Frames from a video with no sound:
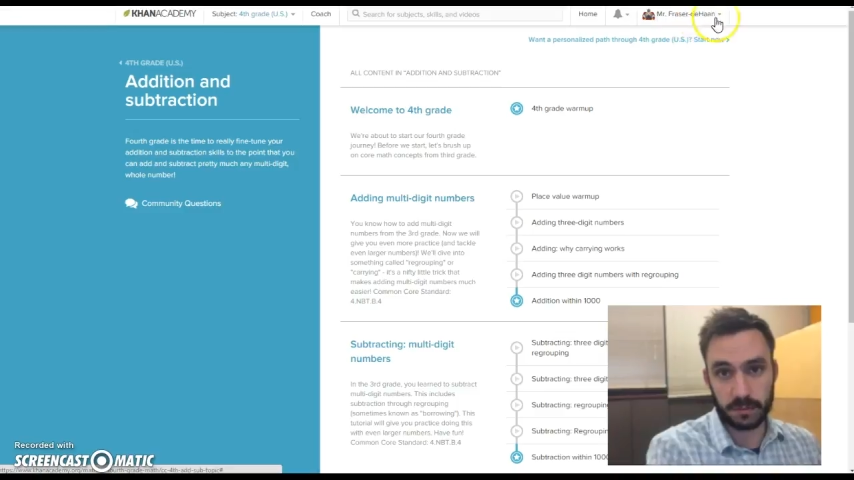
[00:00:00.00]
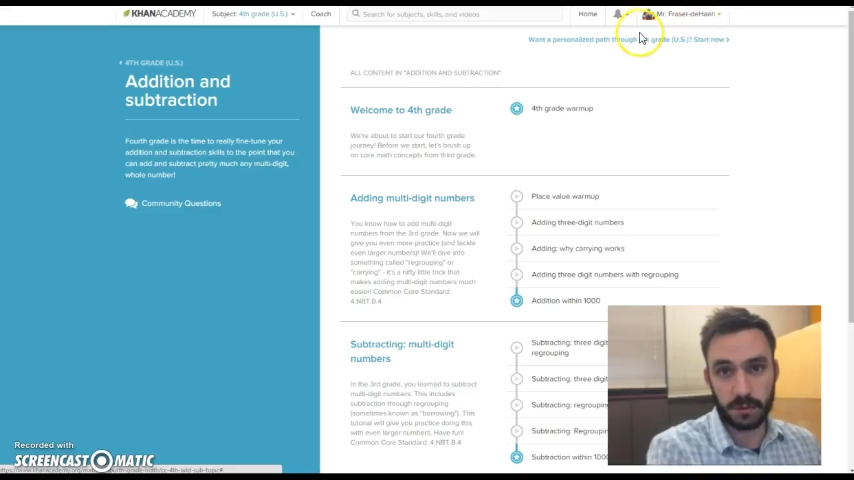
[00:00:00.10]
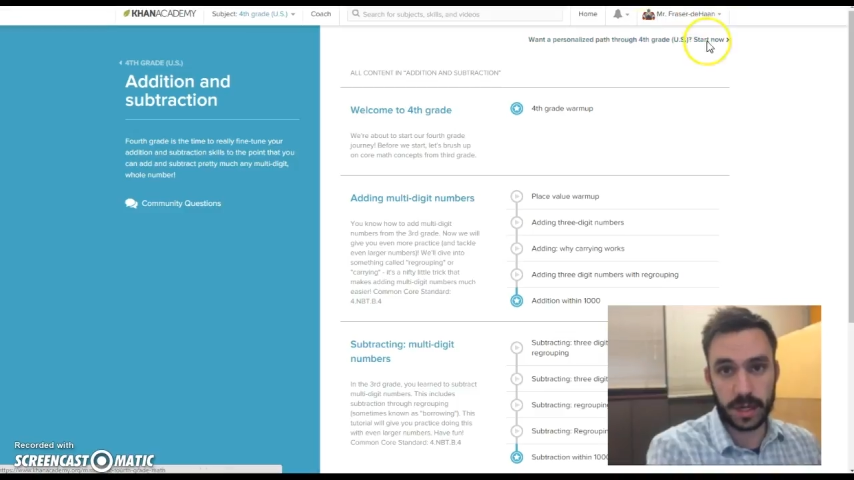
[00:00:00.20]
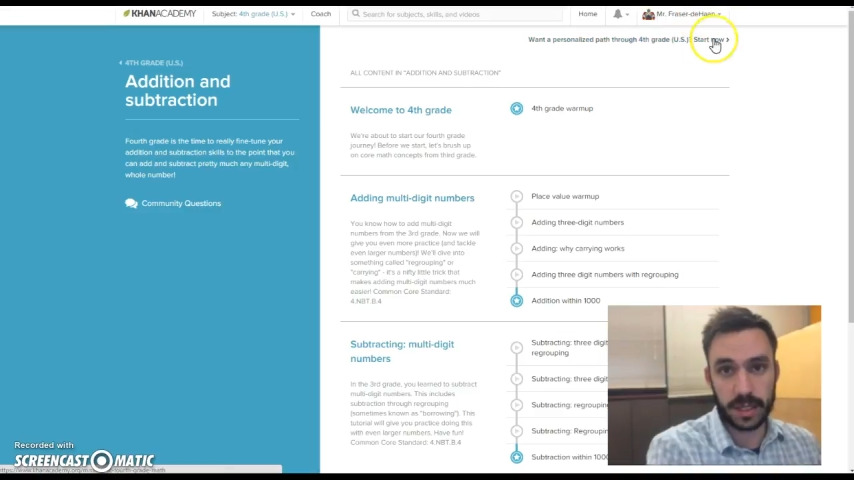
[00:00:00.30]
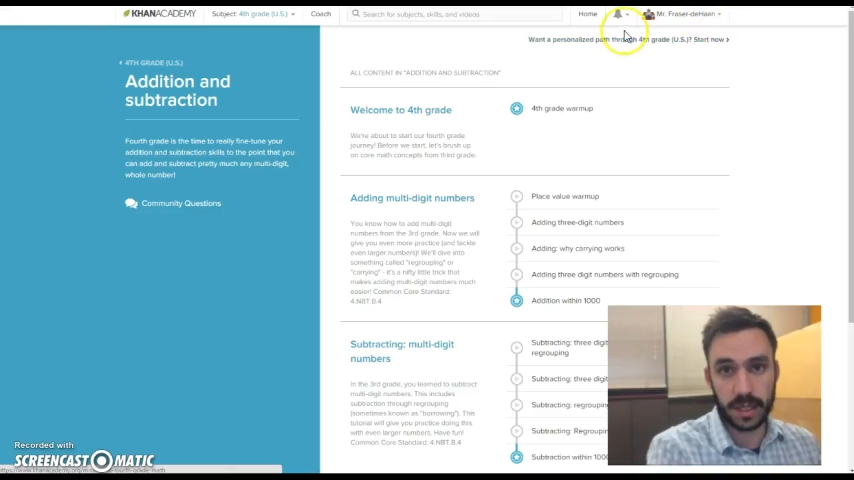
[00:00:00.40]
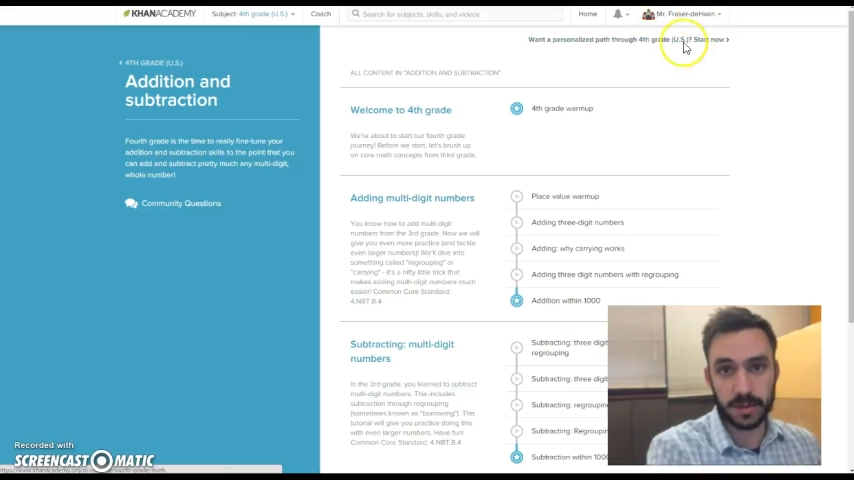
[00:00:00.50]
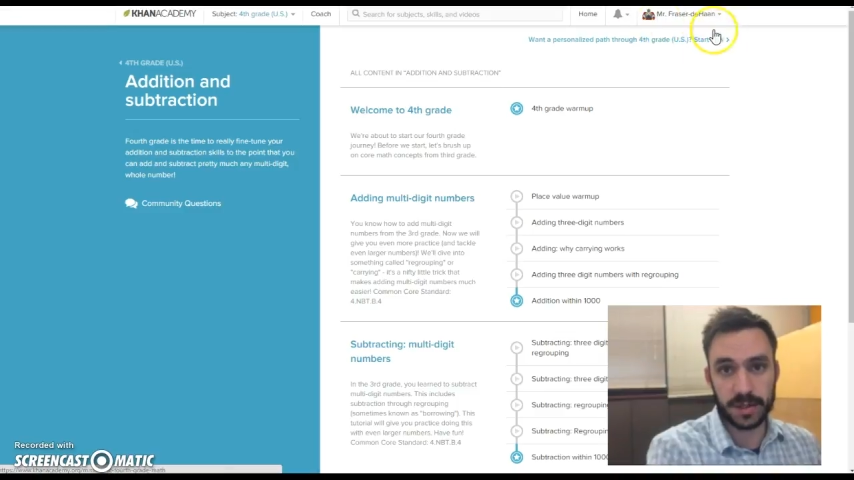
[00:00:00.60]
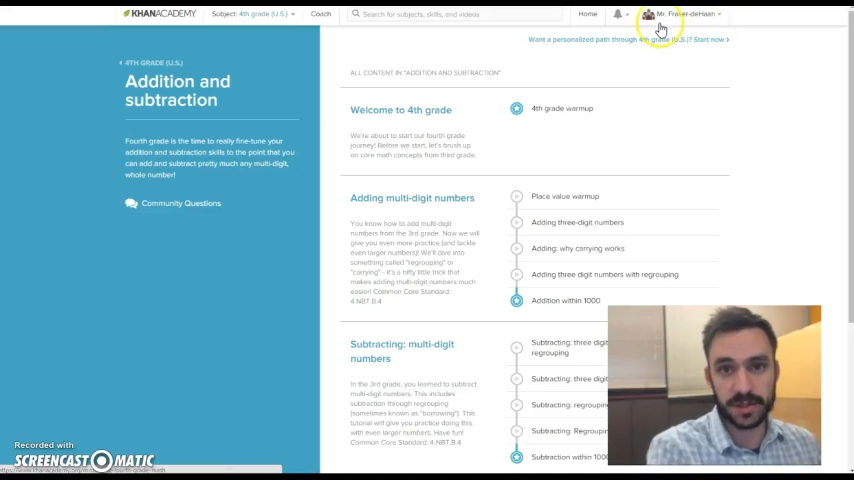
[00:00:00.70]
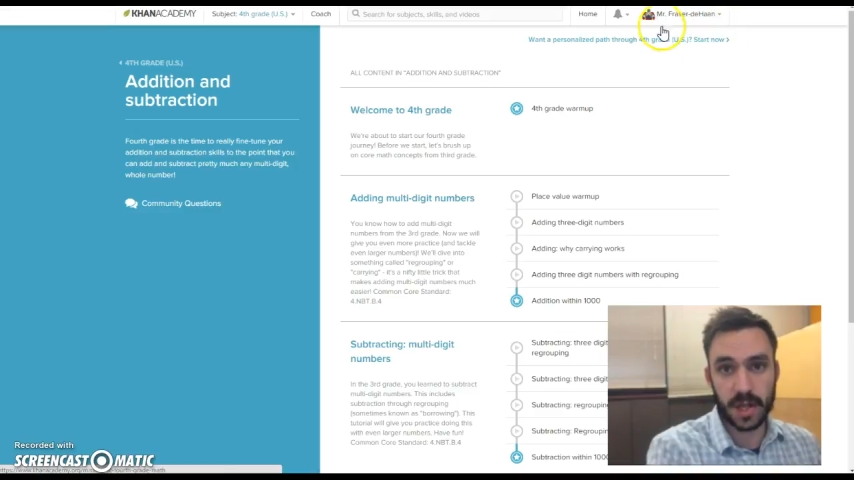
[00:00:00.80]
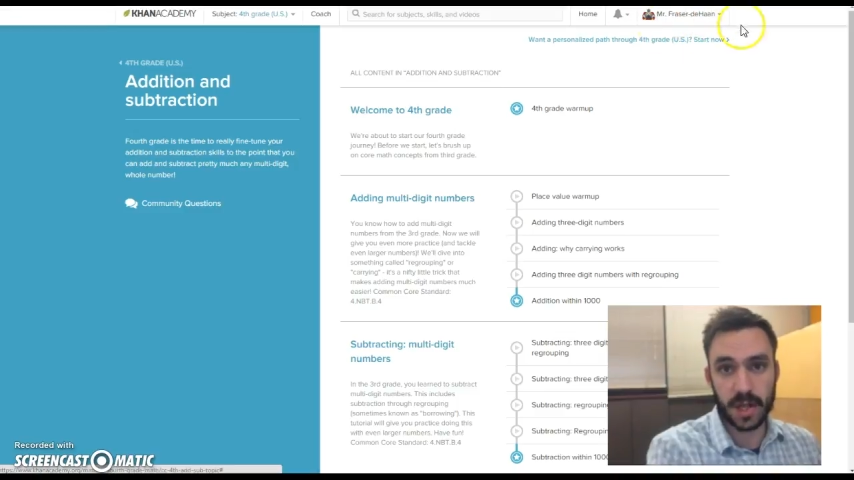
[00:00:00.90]
Right here in
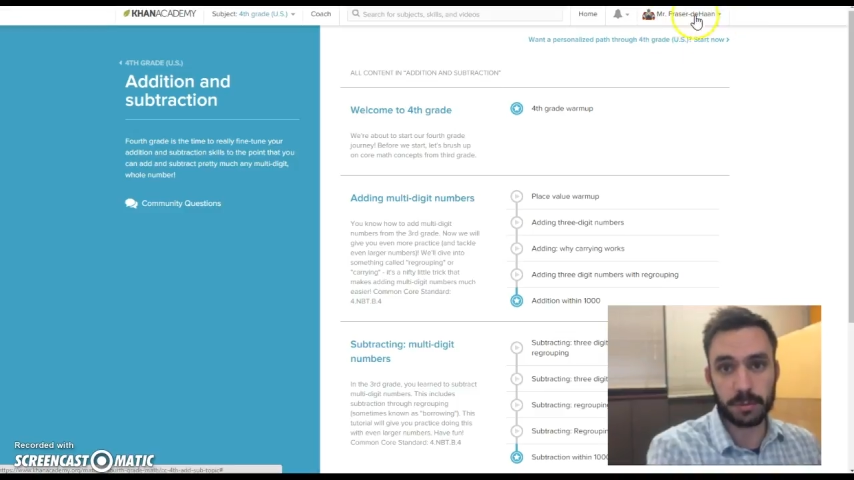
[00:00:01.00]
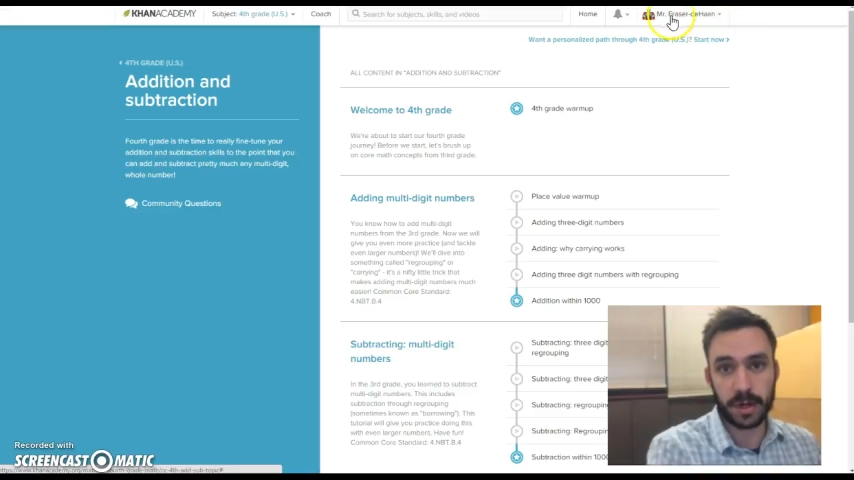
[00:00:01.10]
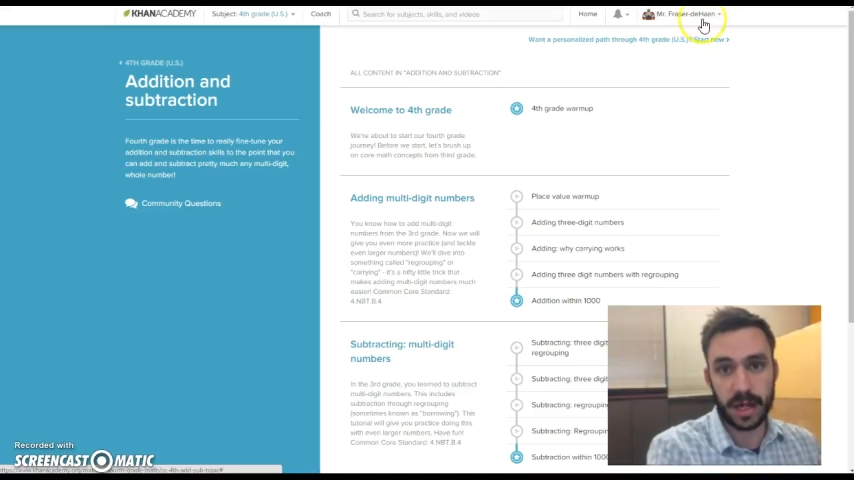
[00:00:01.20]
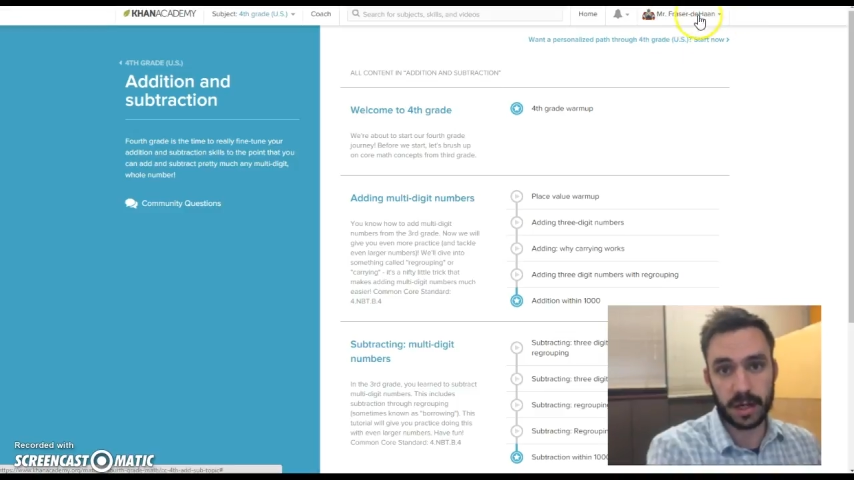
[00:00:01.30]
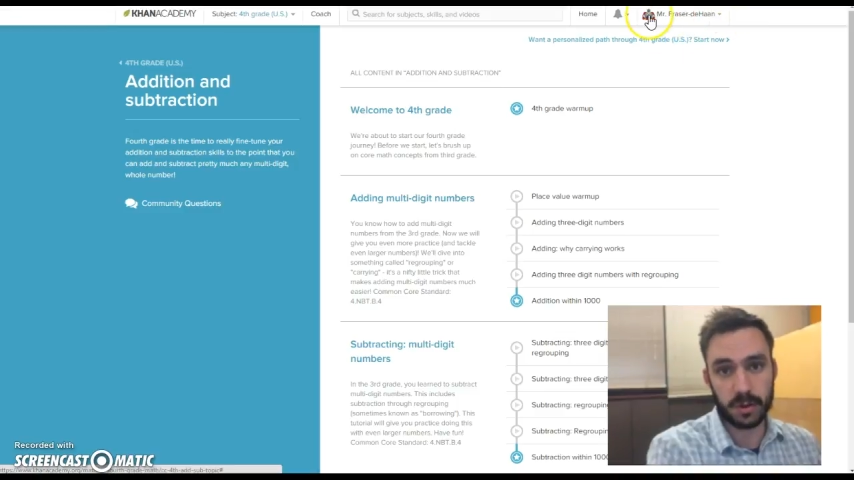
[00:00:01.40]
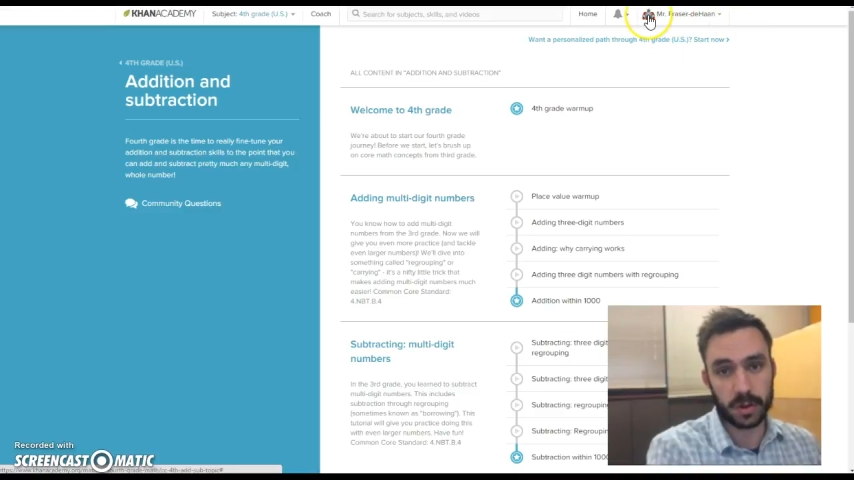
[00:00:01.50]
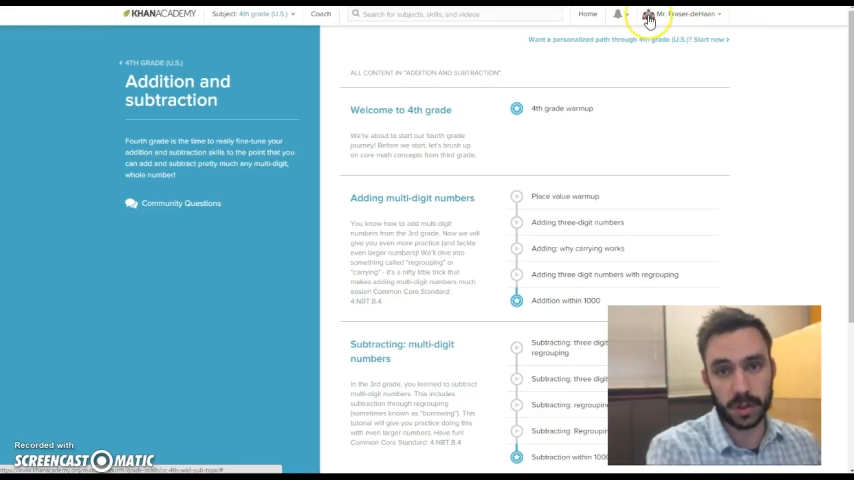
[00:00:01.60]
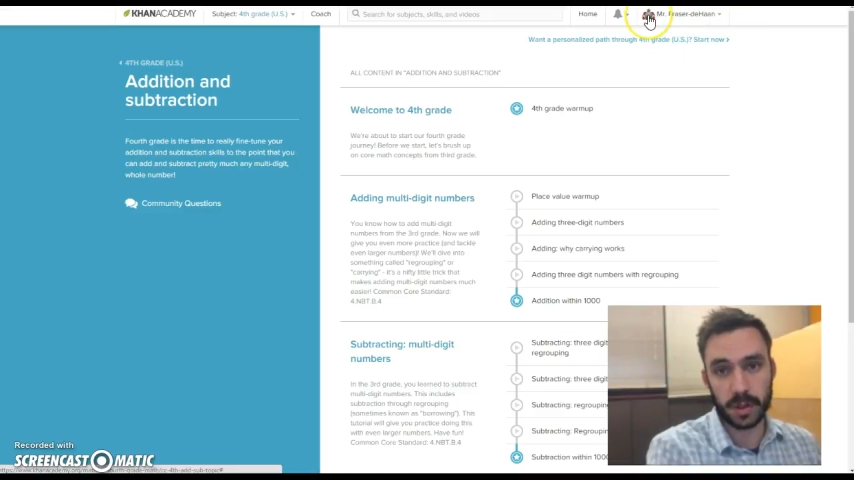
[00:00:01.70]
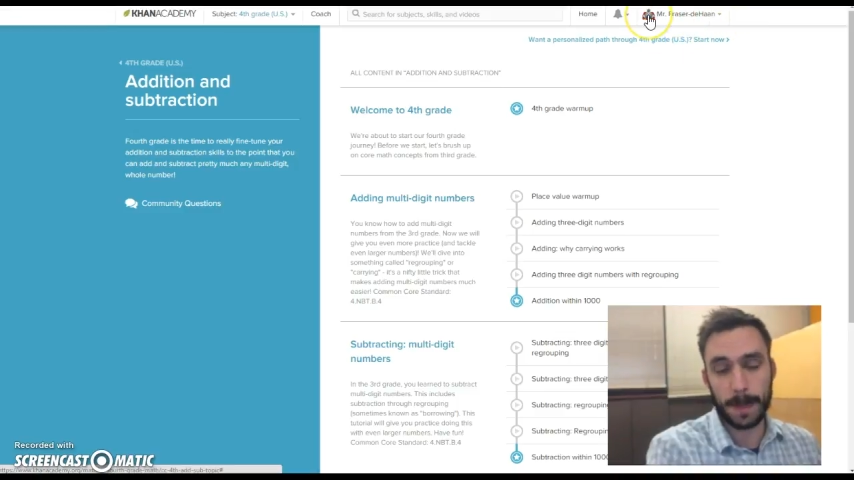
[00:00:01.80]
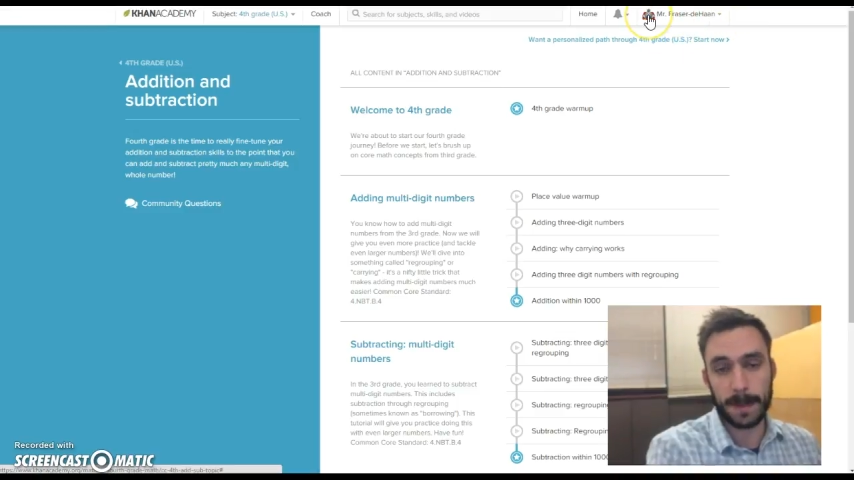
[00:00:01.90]
this top right-hand corner,